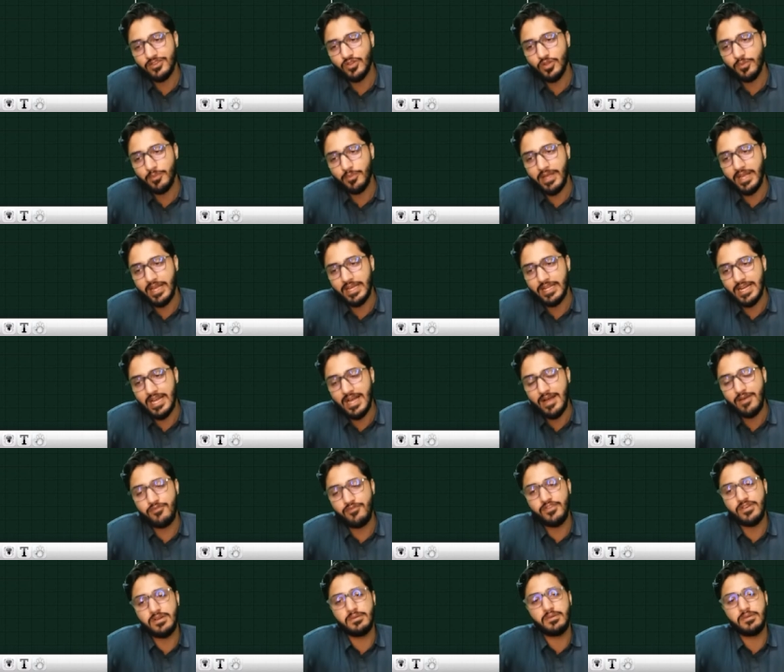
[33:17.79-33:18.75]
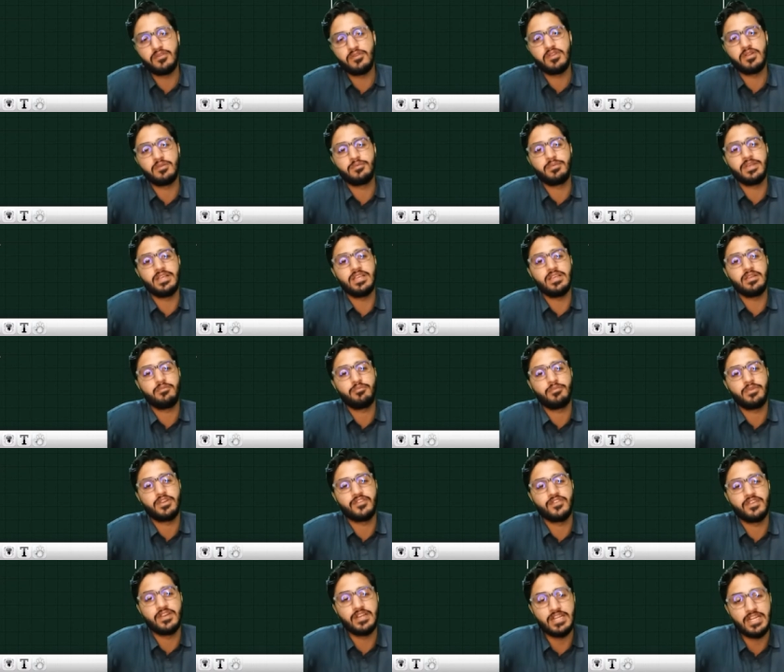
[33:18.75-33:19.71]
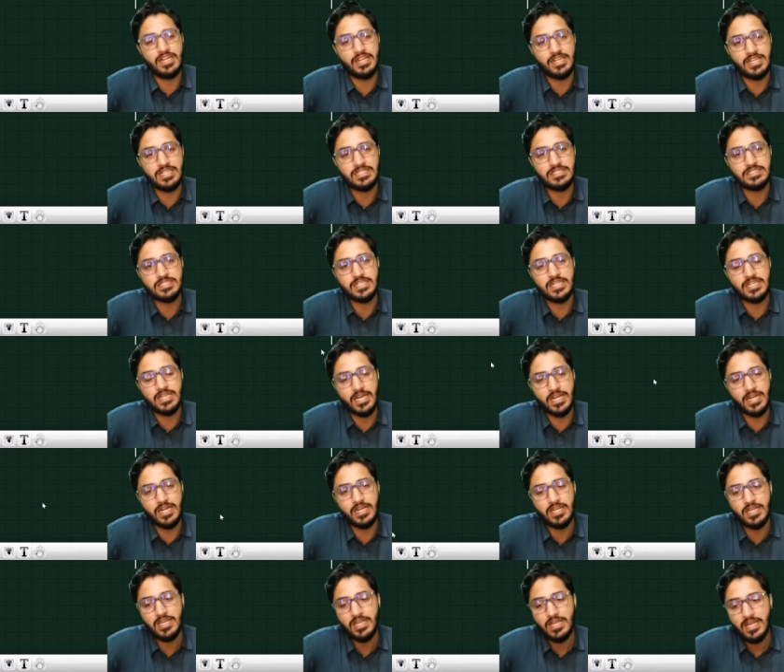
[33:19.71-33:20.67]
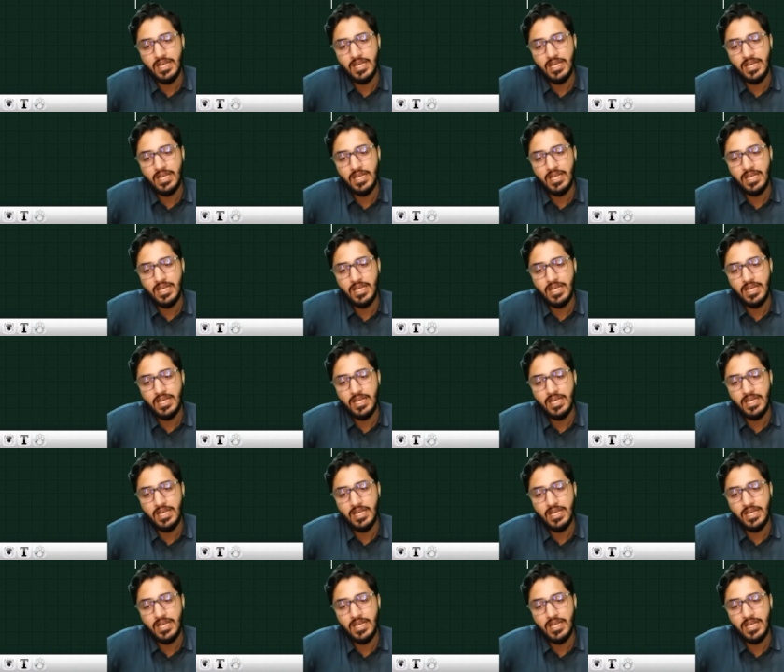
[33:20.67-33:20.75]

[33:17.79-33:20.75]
So my graph will be between intensity and current.